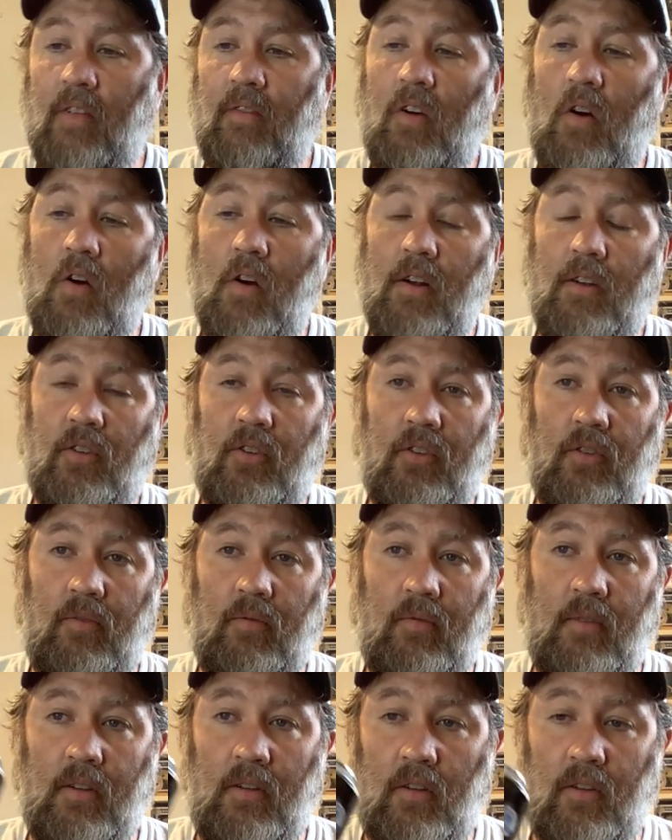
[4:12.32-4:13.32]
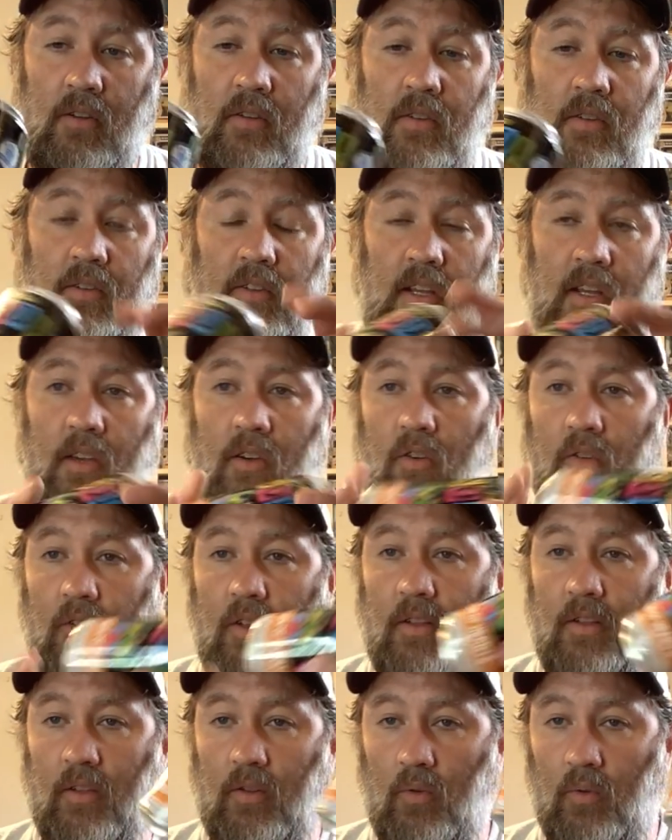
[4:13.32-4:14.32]
of Hearts. This is a
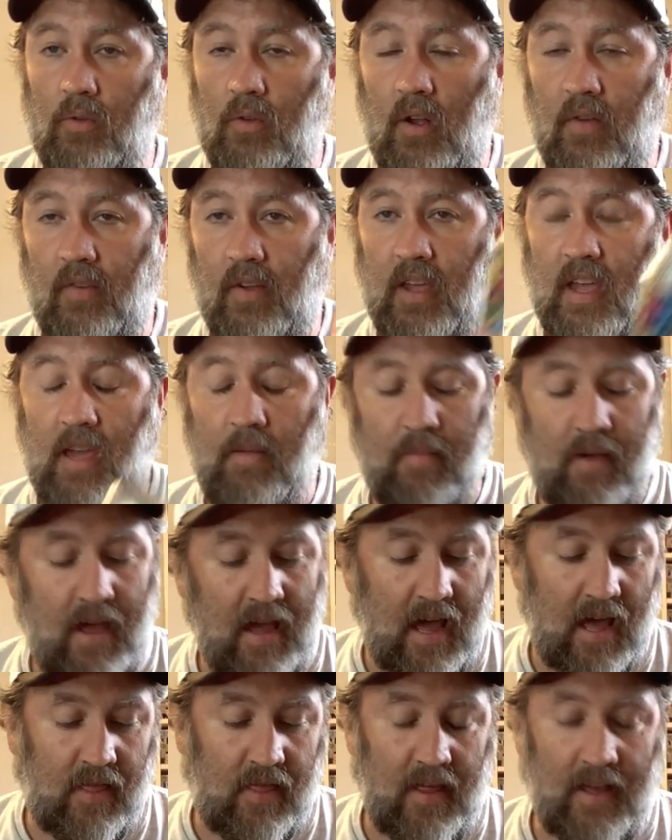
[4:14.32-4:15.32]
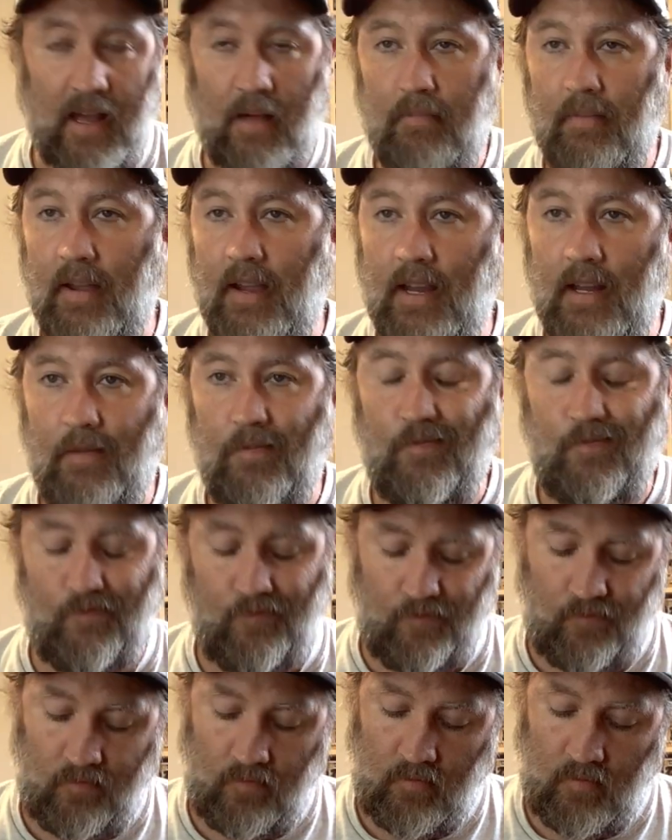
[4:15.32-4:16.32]
sealed. This was off of eBay. I think I paid
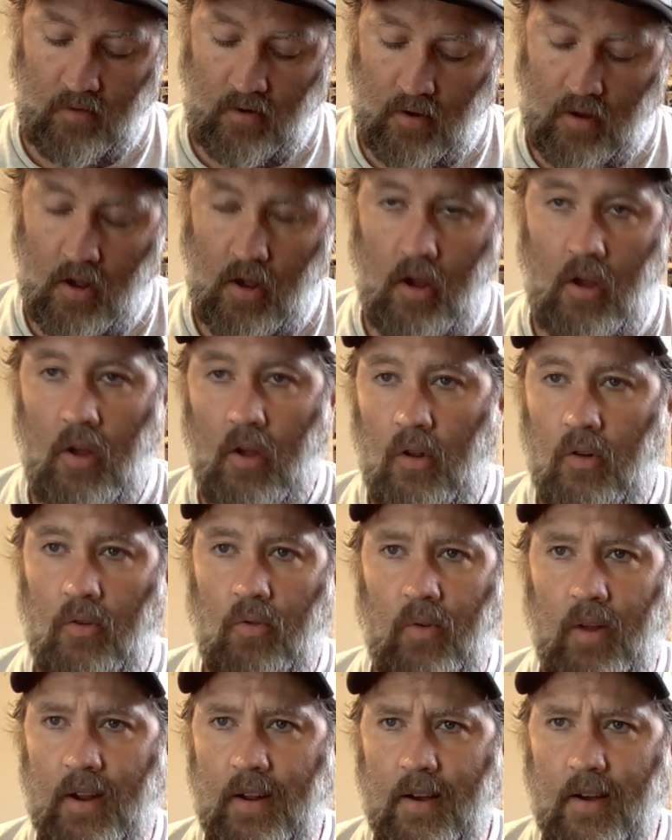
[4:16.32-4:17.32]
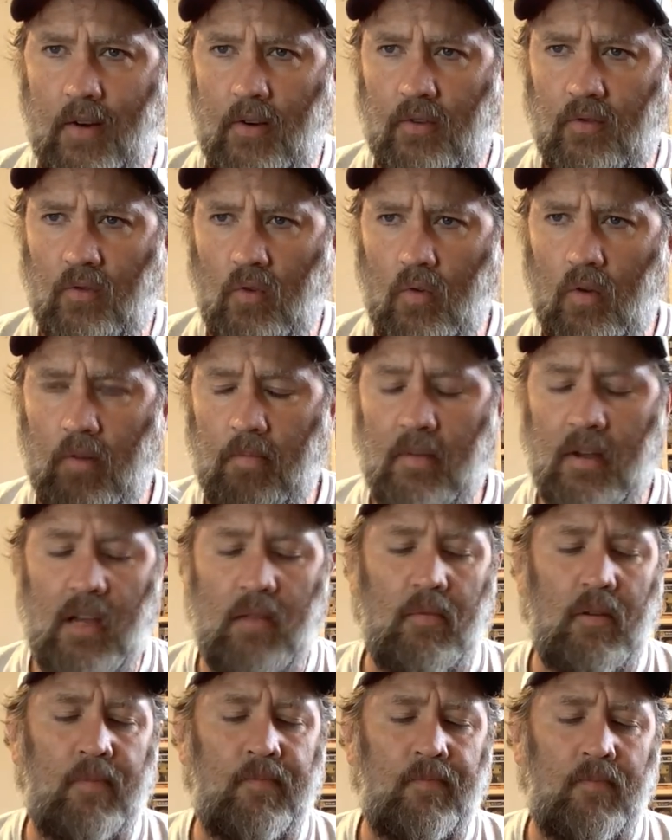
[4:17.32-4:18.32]
$20 for it,
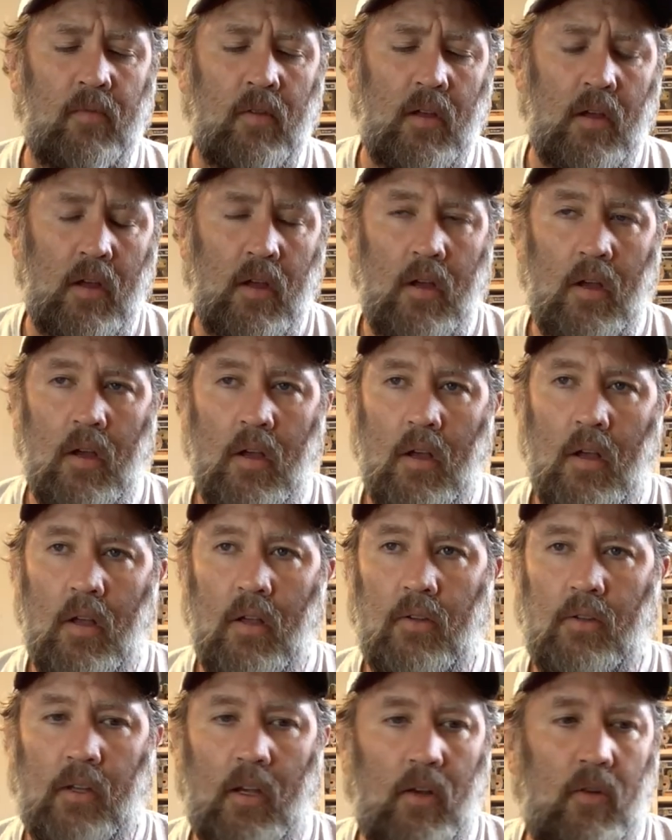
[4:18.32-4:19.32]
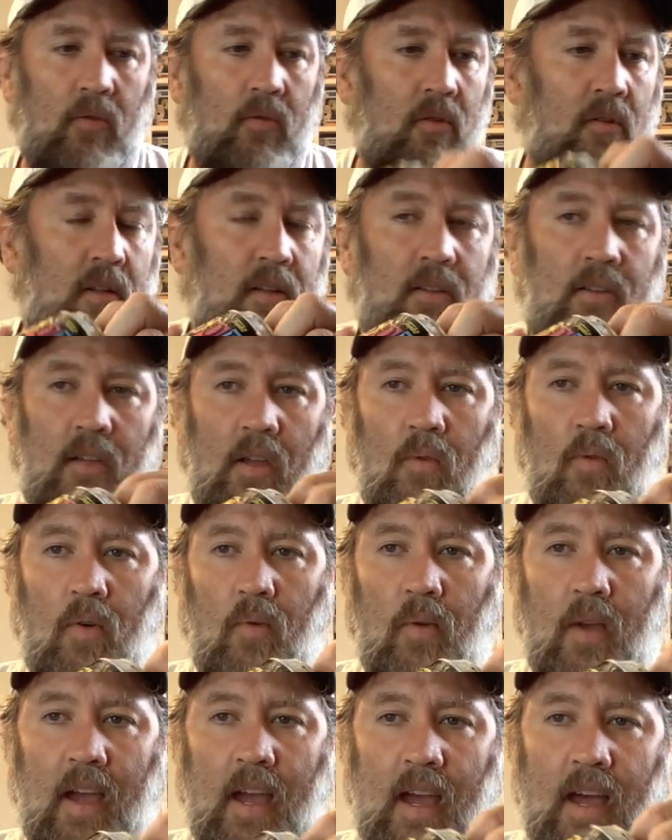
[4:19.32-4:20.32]
maybe. So let's see what
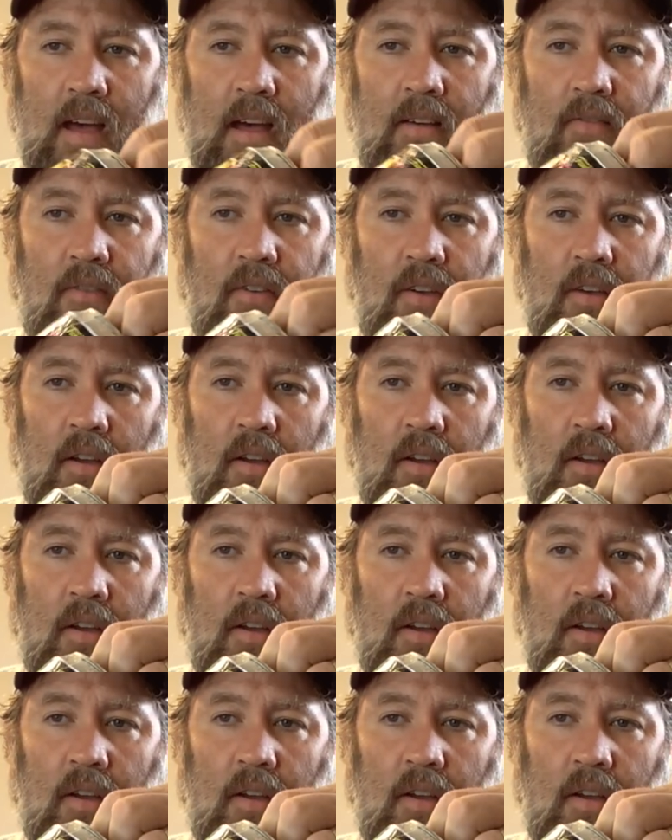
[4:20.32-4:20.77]
we have.